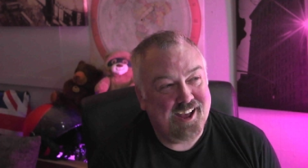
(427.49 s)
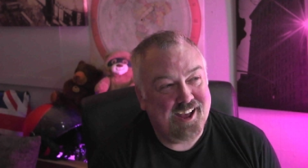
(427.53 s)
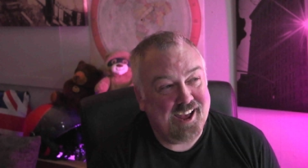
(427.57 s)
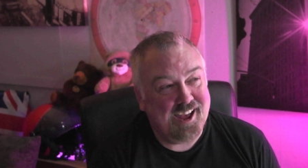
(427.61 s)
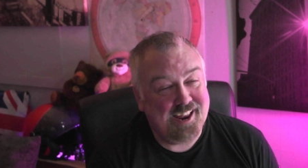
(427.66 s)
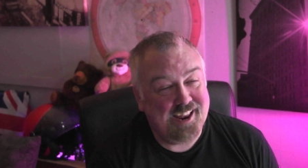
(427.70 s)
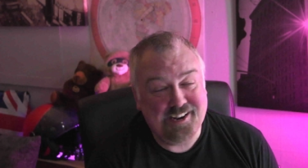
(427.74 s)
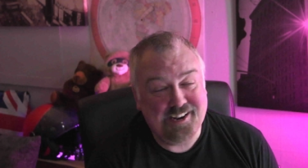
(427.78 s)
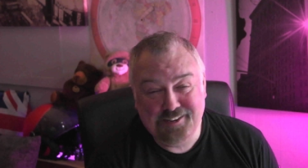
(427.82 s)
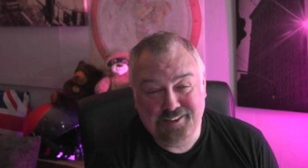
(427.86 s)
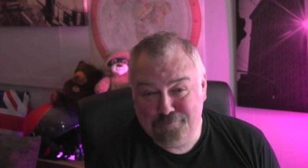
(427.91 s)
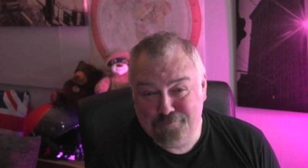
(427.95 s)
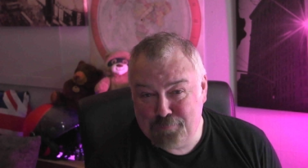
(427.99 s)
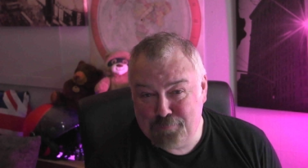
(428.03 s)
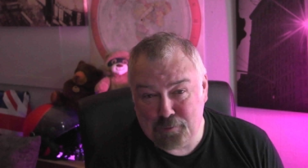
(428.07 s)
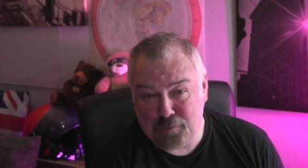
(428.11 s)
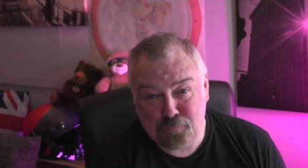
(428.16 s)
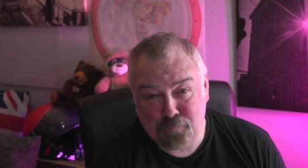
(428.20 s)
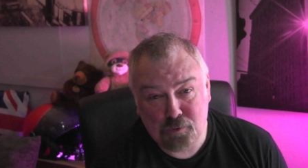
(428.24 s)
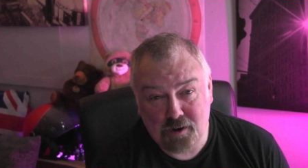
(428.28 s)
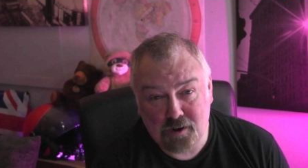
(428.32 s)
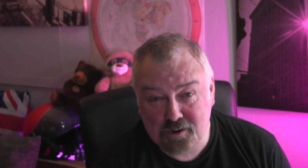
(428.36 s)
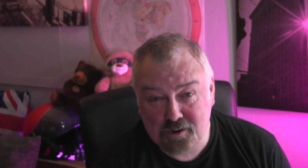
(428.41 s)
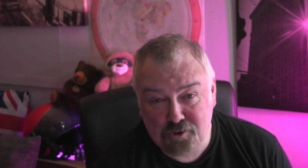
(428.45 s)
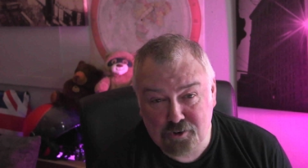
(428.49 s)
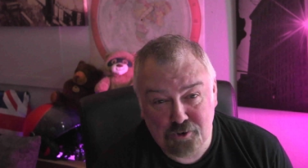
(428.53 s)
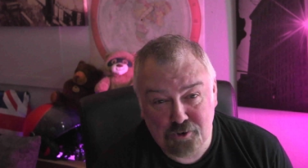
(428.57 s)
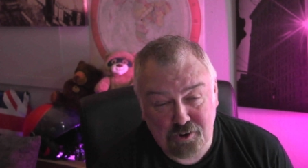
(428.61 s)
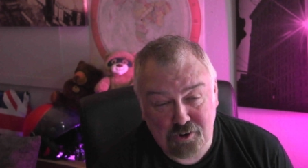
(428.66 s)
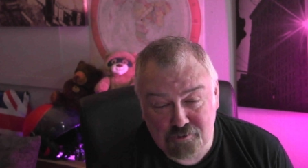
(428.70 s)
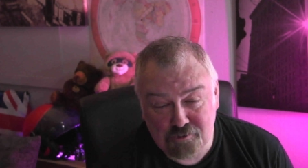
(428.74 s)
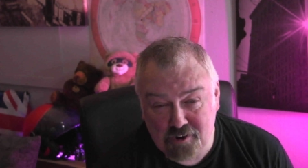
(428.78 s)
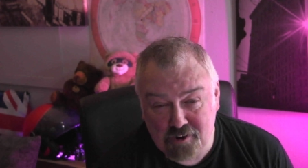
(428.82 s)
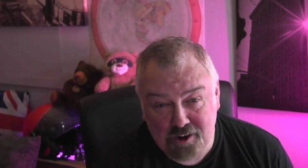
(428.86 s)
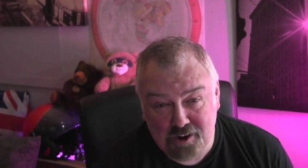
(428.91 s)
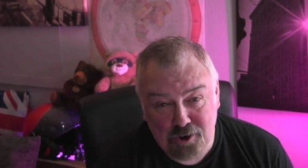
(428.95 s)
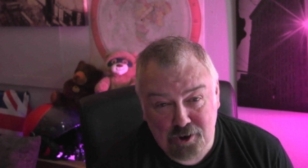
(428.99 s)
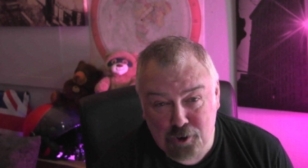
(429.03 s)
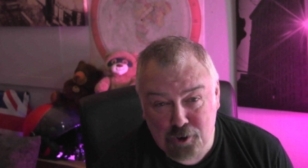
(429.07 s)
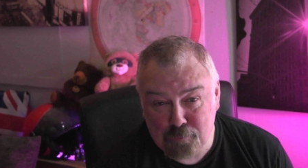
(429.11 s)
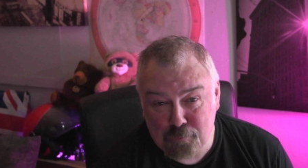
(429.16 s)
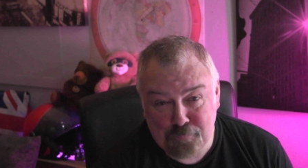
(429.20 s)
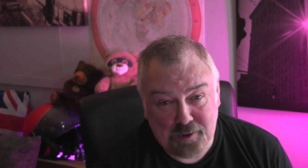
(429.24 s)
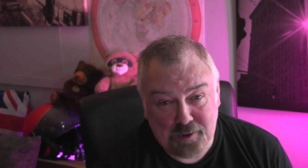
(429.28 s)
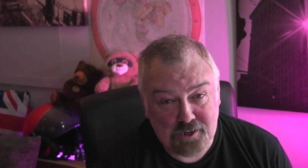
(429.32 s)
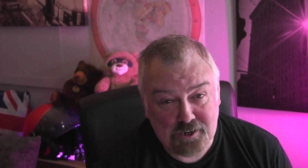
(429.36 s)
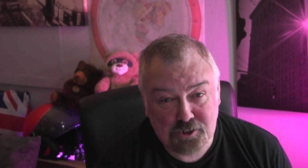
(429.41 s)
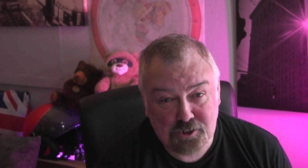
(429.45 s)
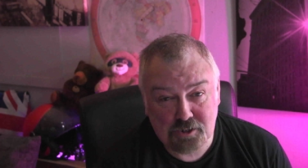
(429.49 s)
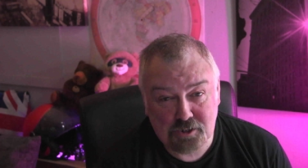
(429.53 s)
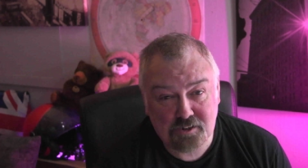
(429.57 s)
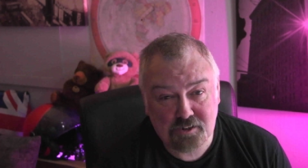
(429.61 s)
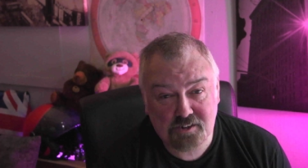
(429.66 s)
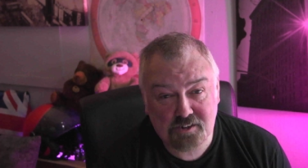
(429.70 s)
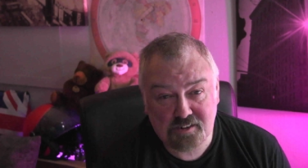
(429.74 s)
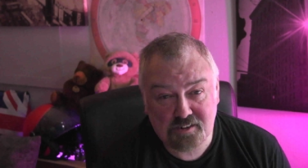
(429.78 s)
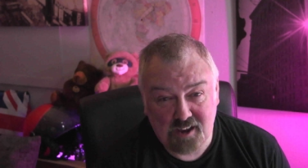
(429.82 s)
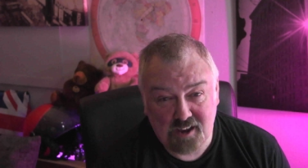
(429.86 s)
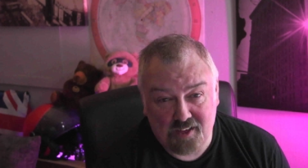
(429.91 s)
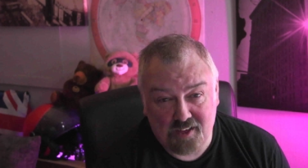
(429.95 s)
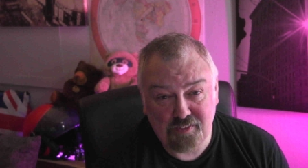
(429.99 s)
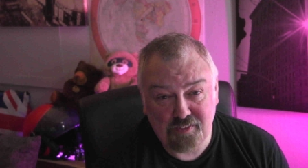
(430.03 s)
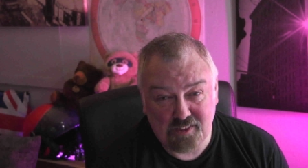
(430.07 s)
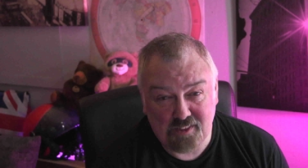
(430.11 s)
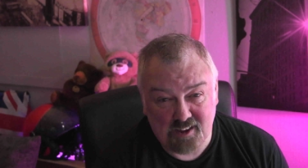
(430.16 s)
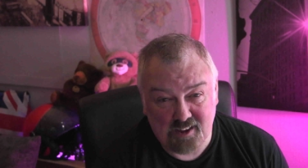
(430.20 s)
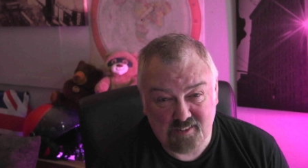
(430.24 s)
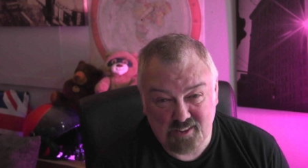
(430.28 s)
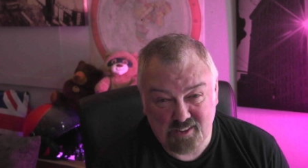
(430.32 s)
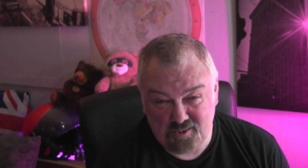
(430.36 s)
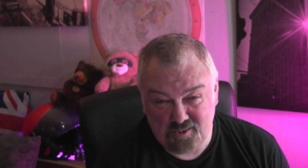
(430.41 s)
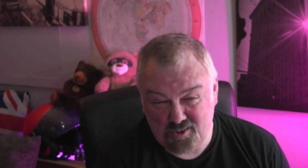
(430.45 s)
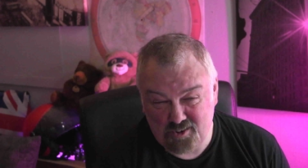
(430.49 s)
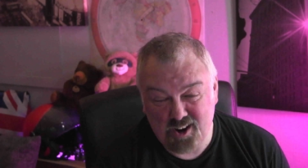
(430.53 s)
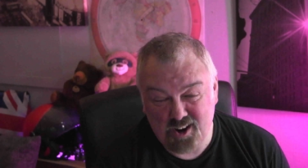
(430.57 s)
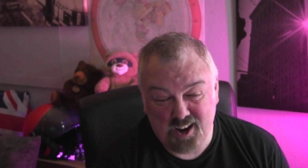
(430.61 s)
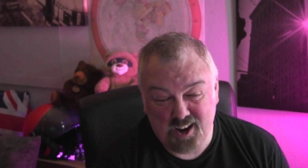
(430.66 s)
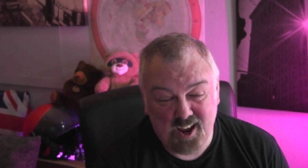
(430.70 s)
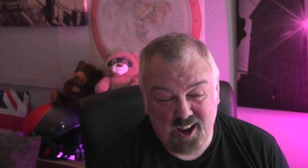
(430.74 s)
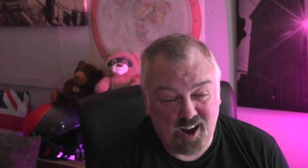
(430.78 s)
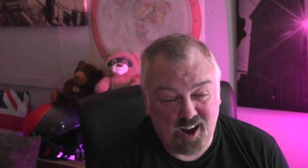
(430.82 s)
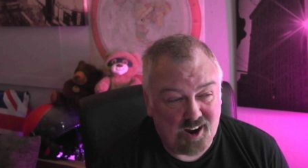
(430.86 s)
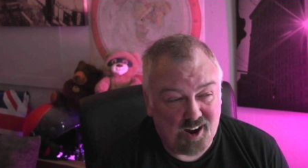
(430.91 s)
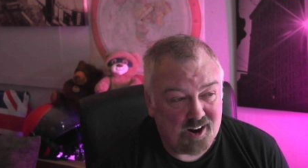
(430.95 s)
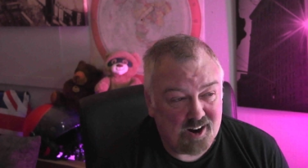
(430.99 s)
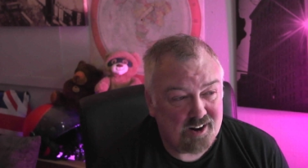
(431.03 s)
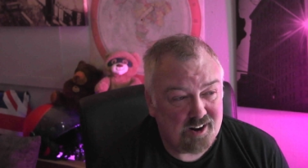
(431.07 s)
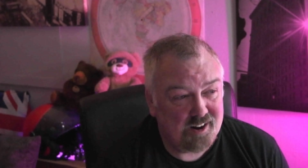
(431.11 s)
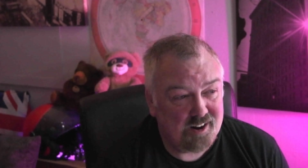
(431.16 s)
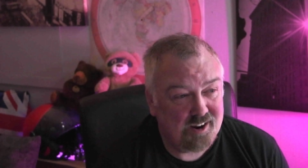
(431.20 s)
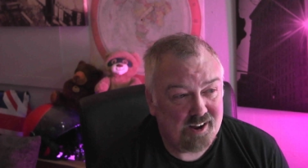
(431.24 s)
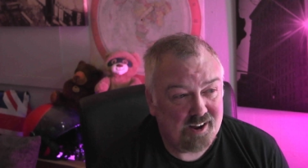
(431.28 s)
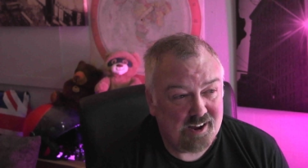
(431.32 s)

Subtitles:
And people are going to run out of patience, aren't they? They really are.